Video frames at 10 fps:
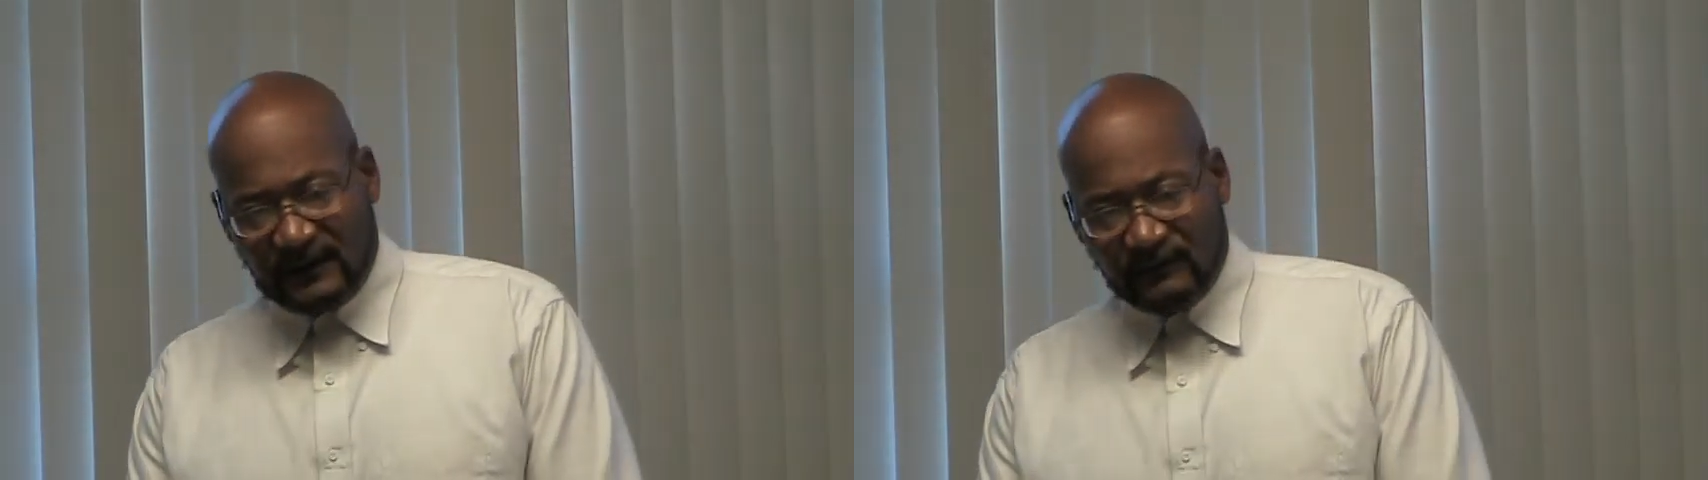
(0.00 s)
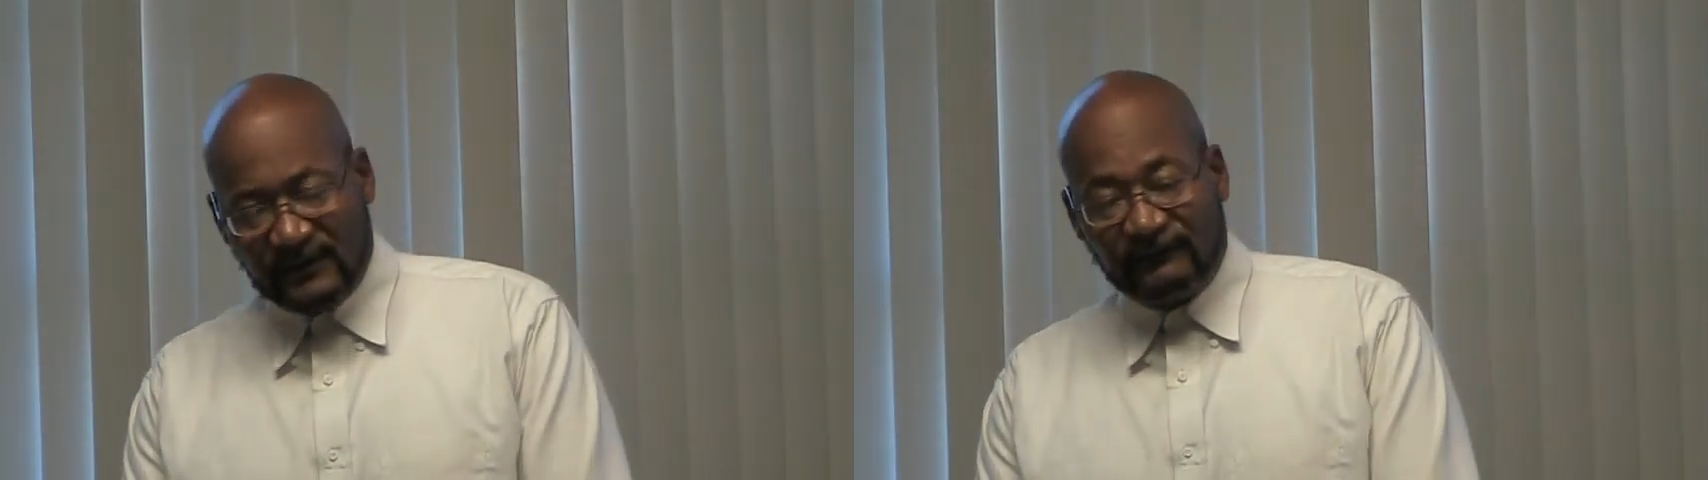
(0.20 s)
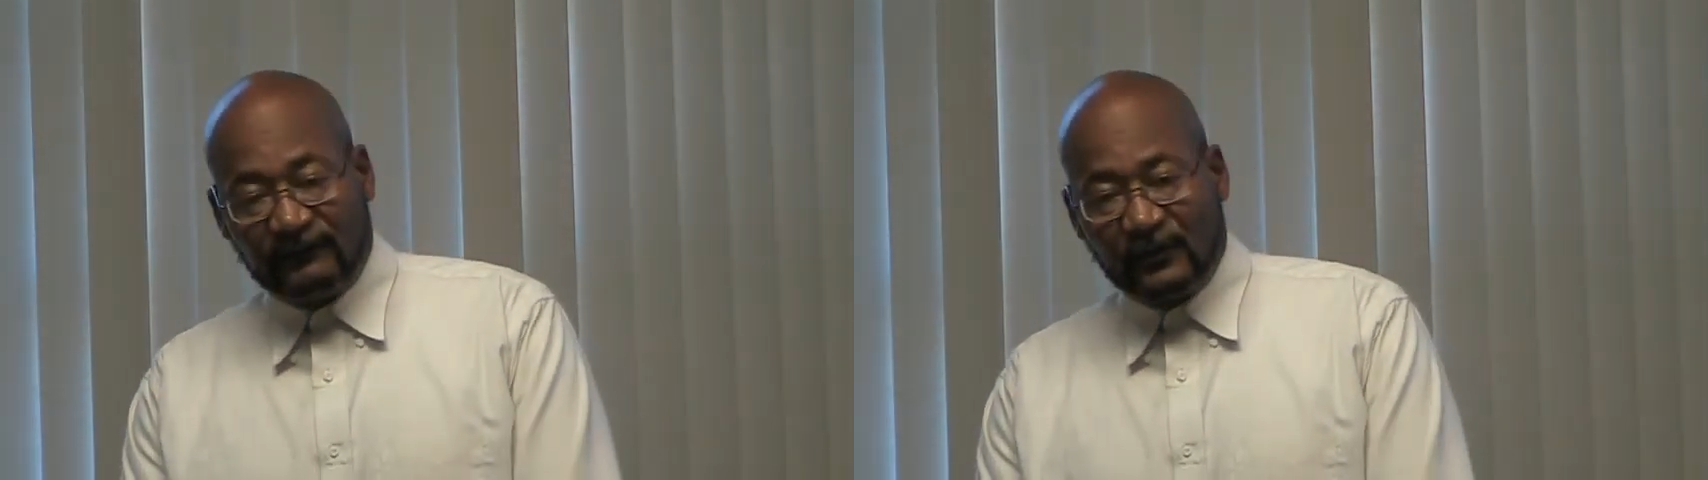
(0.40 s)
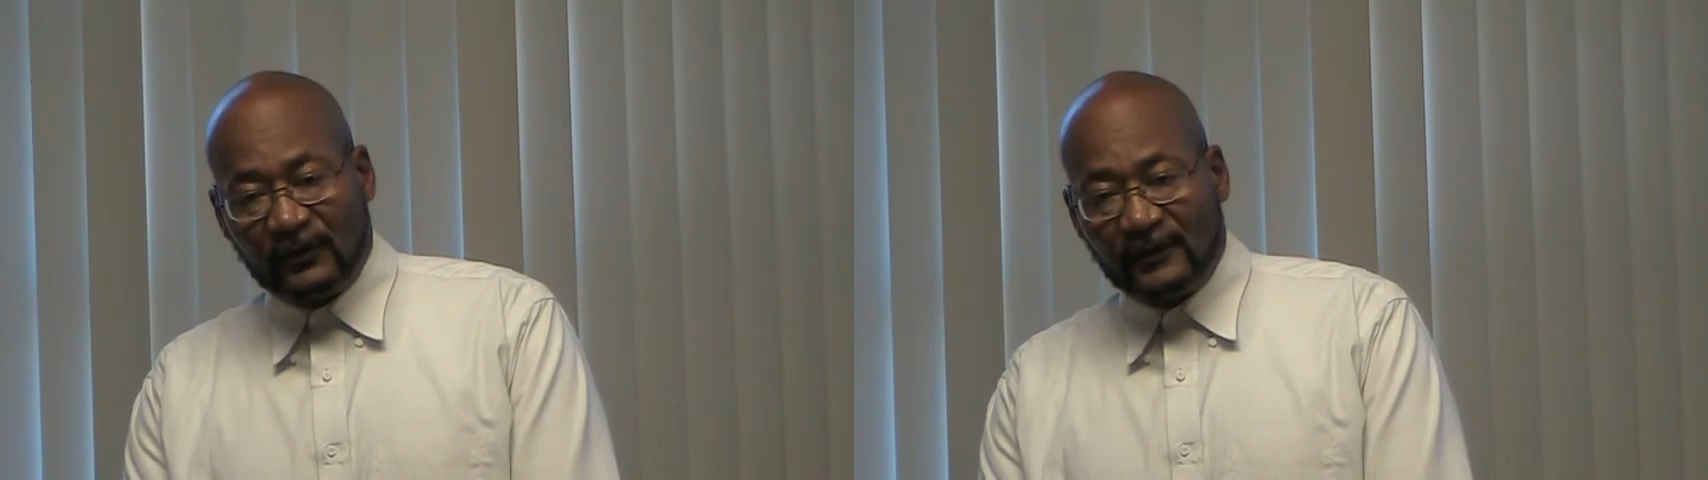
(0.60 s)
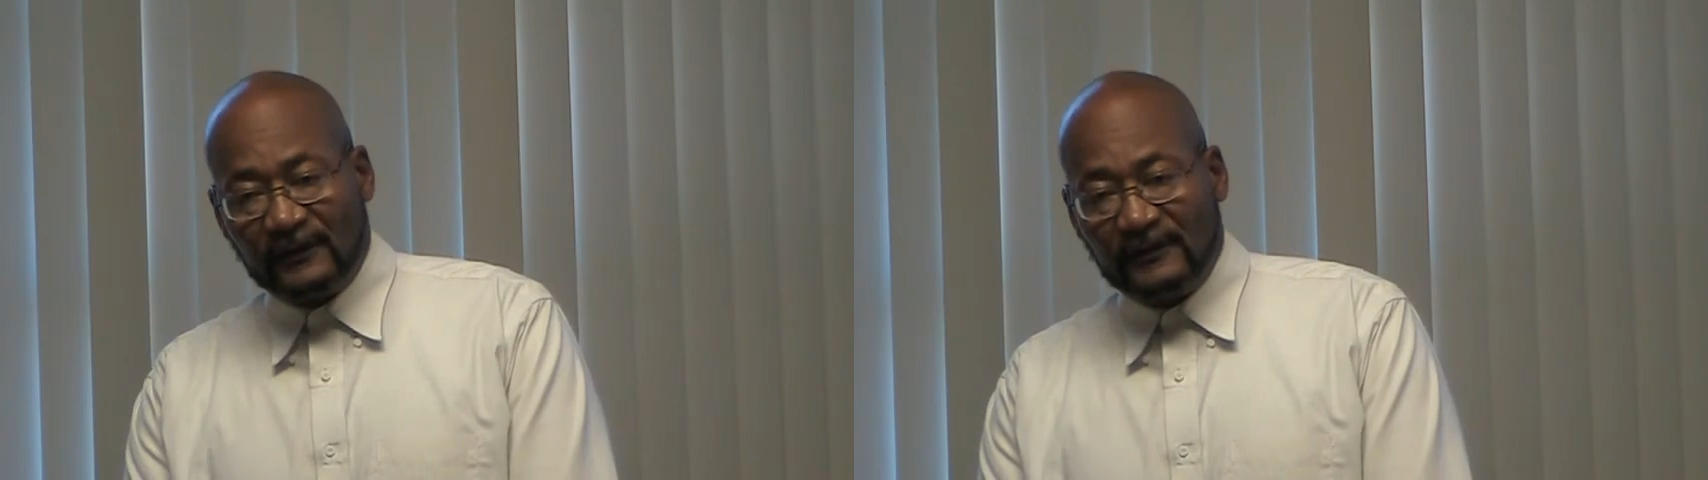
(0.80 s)

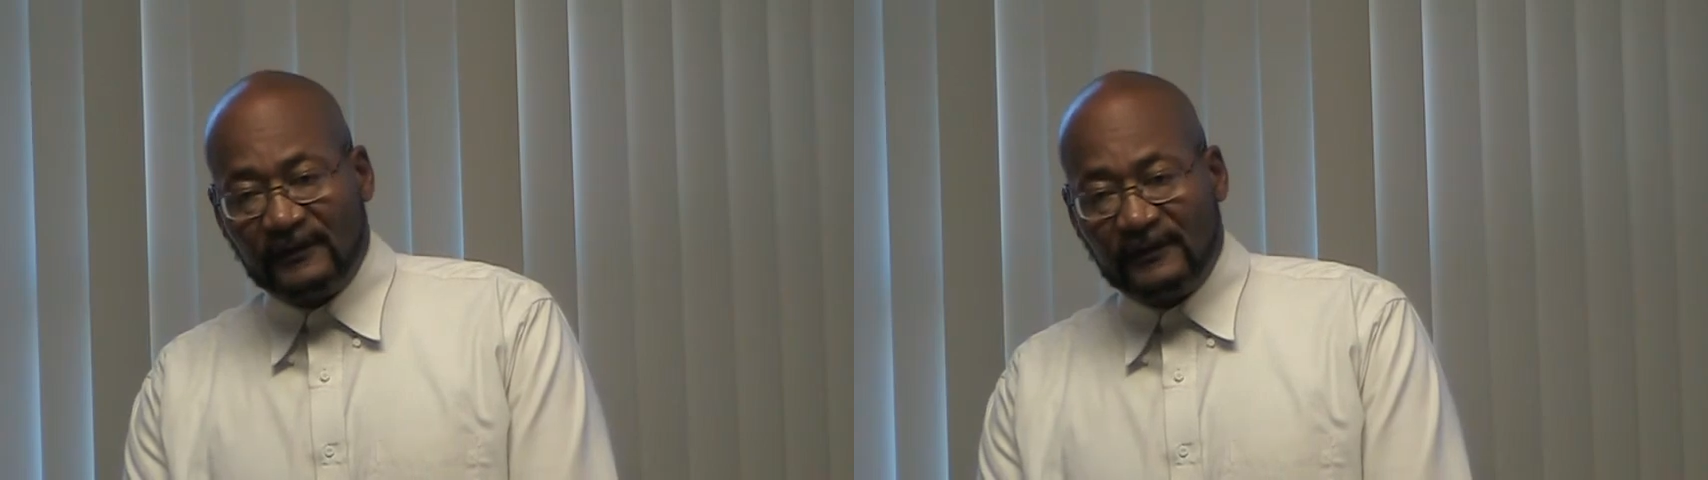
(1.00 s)
before